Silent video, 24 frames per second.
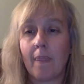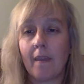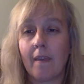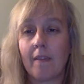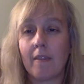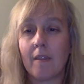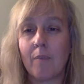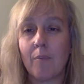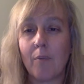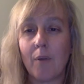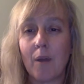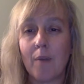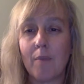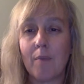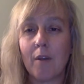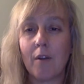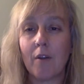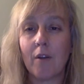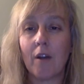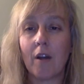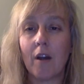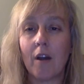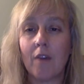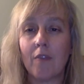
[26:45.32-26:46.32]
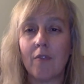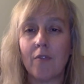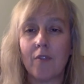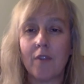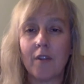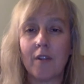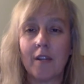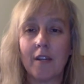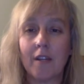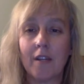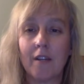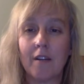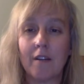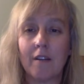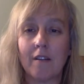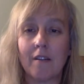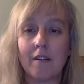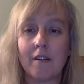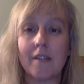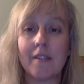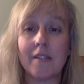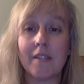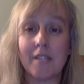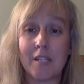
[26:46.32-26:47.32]
The primary offering here
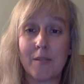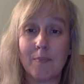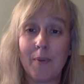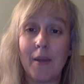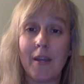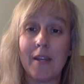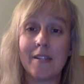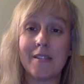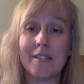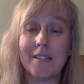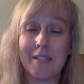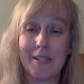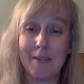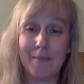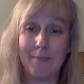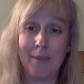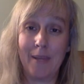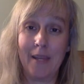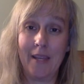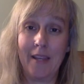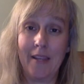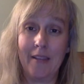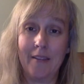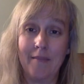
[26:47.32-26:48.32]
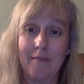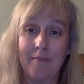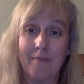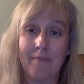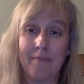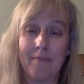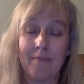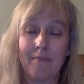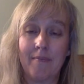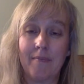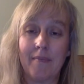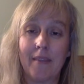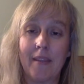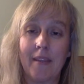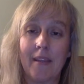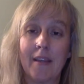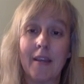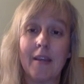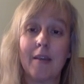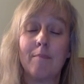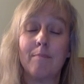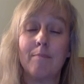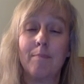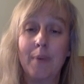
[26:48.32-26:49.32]
is a space to be.
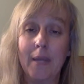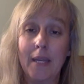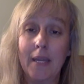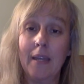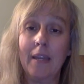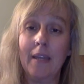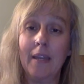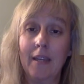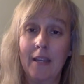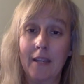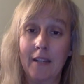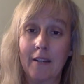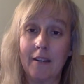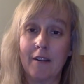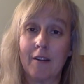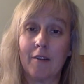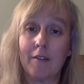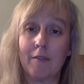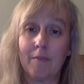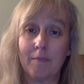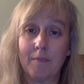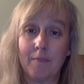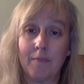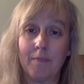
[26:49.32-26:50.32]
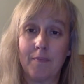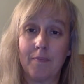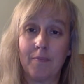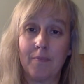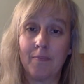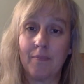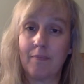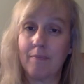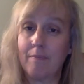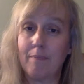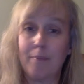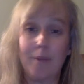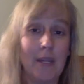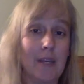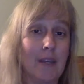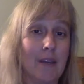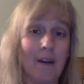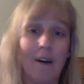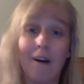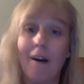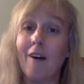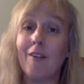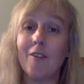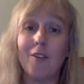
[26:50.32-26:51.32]
Be here. Be
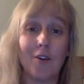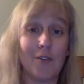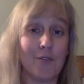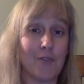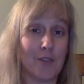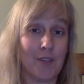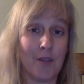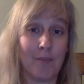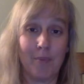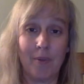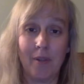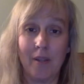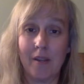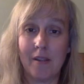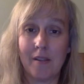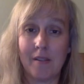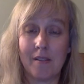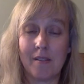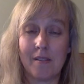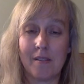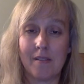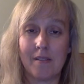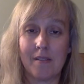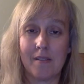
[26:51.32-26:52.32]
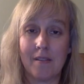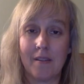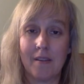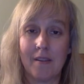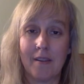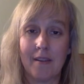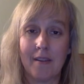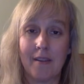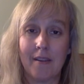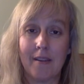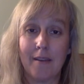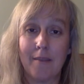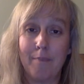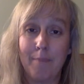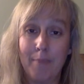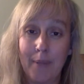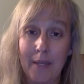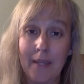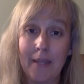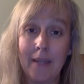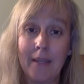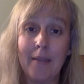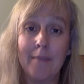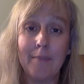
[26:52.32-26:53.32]
all over the place.
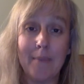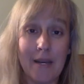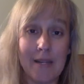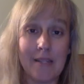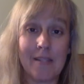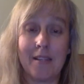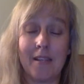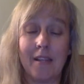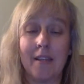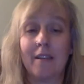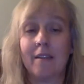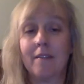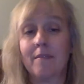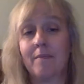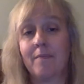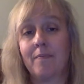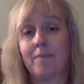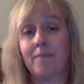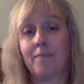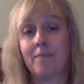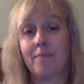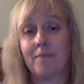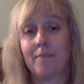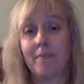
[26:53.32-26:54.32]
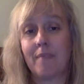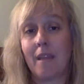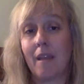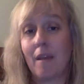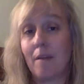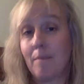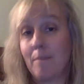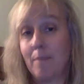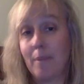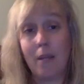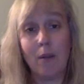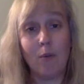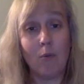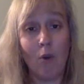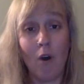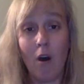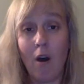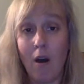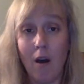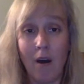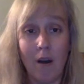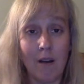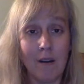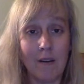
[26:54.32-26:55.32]
Be messy. Be
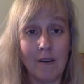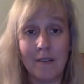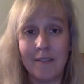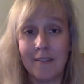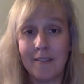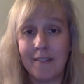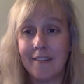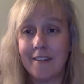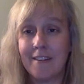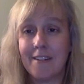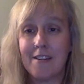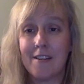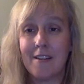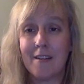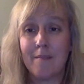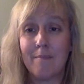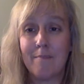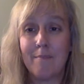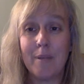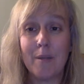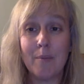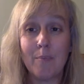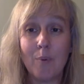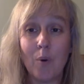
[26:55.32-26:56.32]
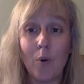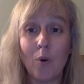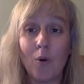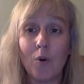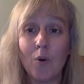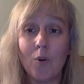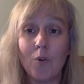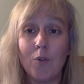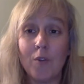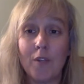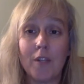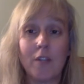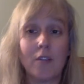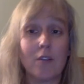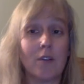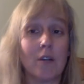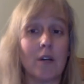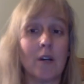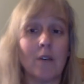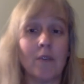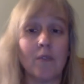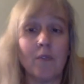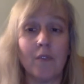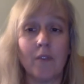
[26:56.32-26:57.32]
wrong. Be bold in your
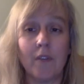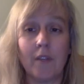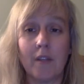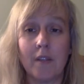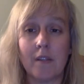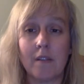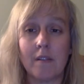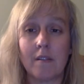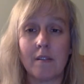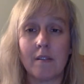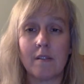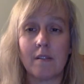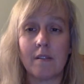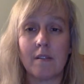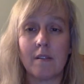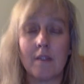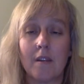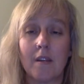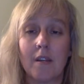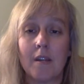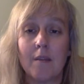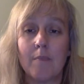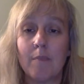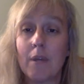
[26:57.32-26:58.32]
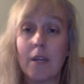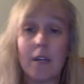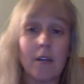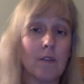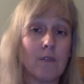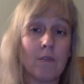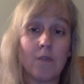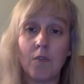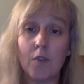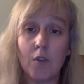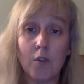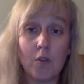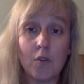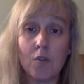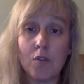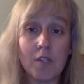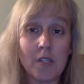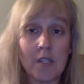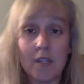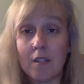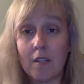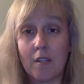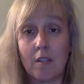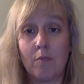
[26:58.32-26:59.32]
helpfulness. Be
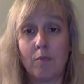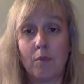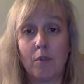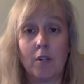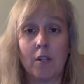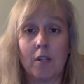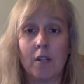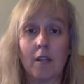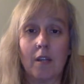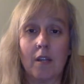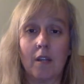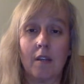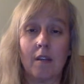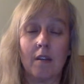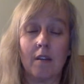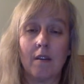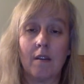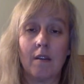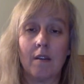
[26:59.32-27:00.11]
confused in community.